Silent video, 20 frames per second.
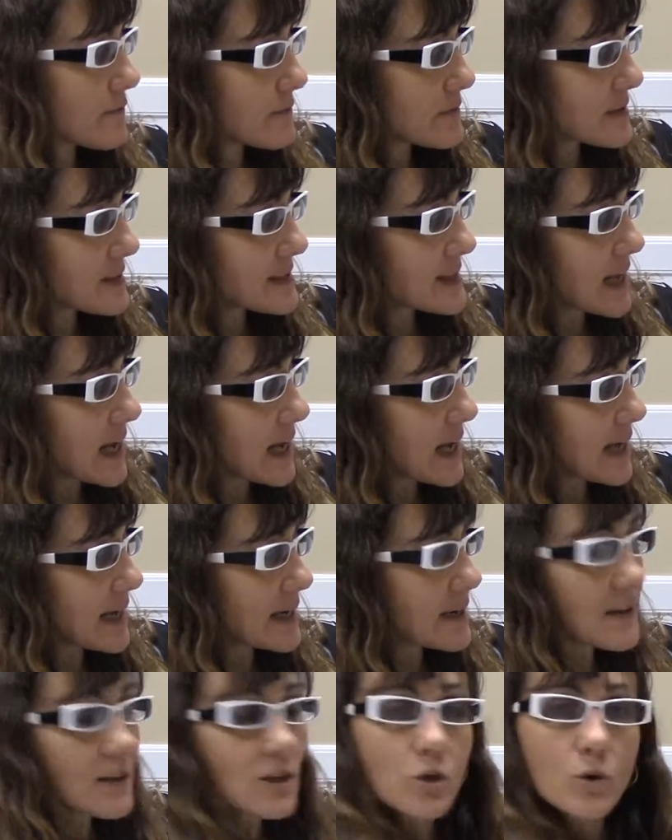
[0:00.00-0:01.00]

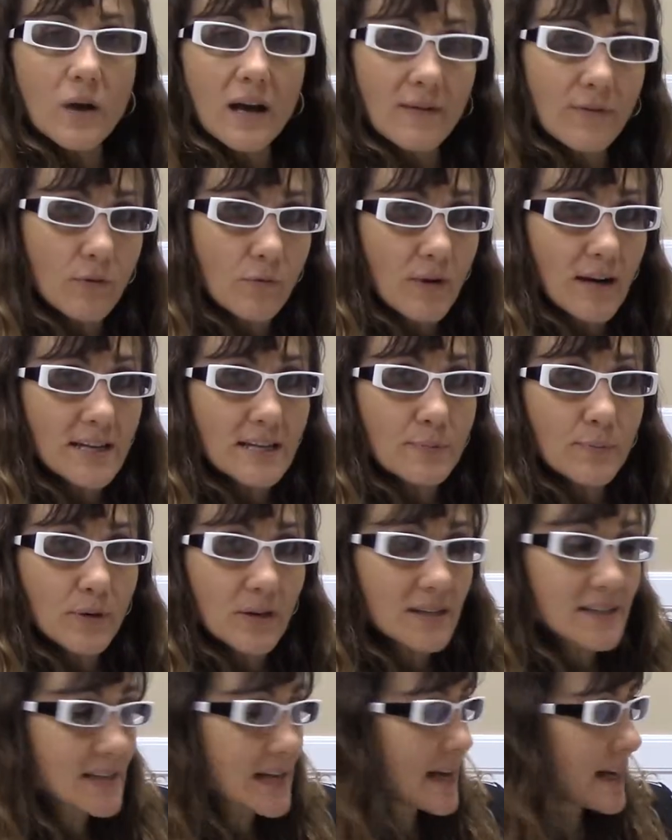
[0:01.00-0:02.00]
sign, that you have the right to put
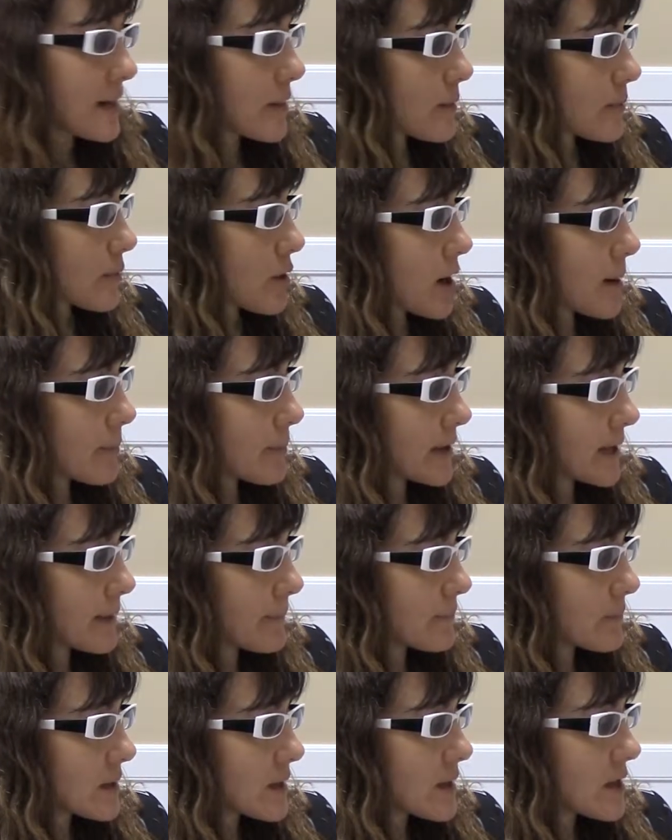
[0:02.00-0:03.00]
a sign on the
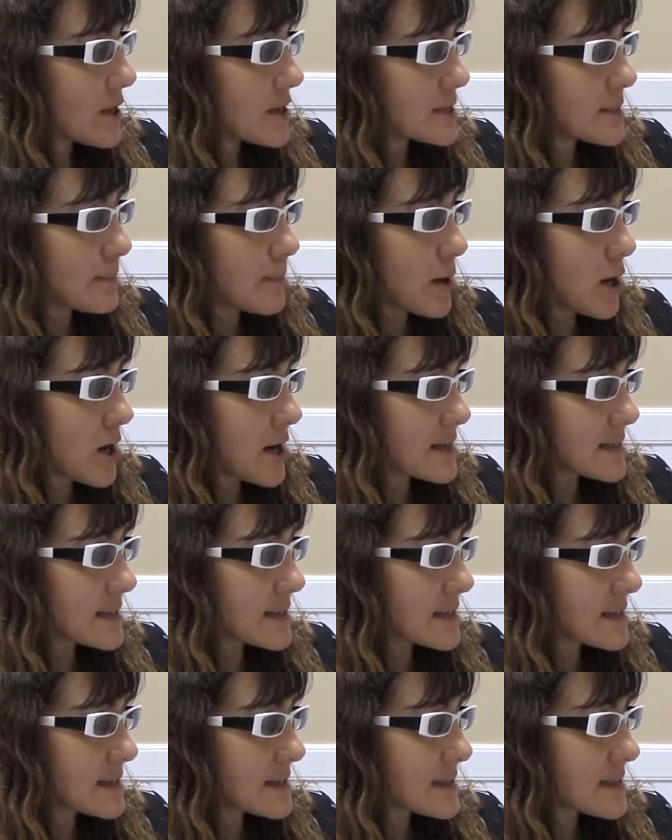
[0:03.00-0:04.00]
property.
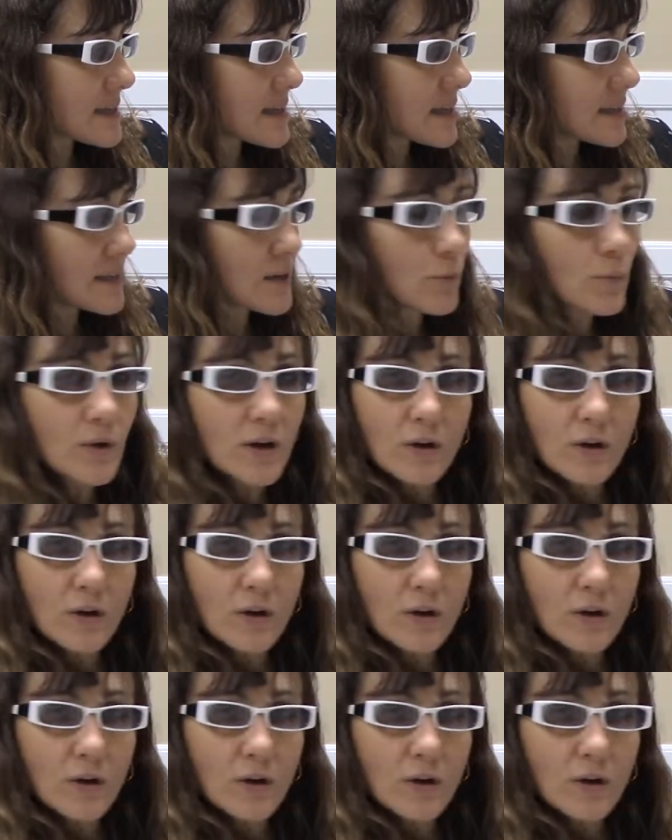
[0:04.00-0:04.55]
Deposits, that we